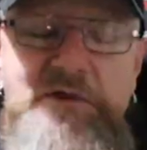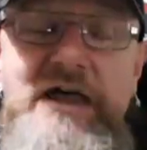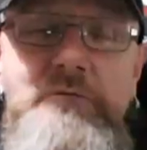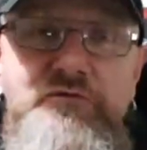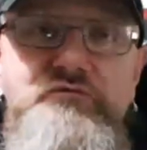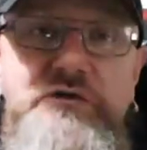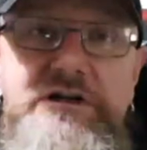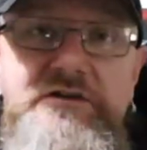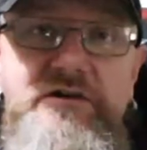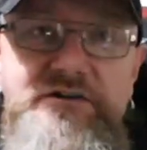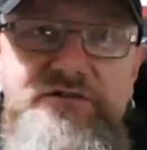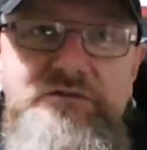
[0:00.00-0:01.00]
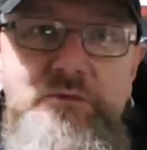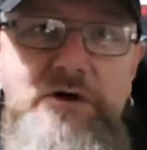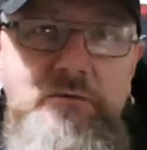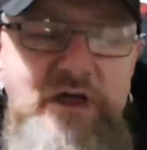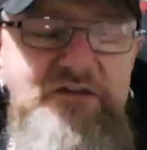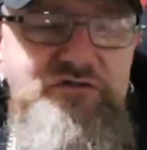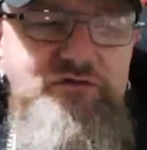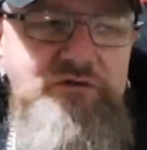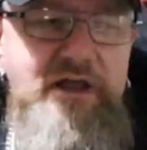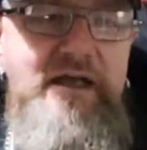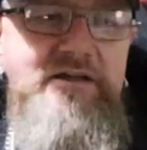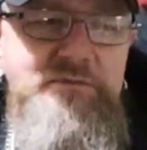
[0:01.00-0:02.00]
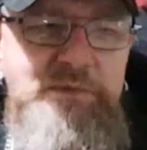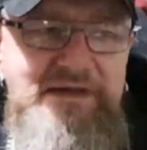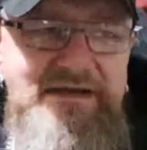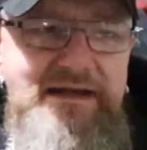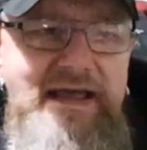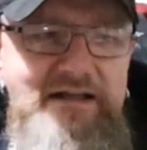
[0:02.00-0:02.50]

But that was really nice as well. That stood out as being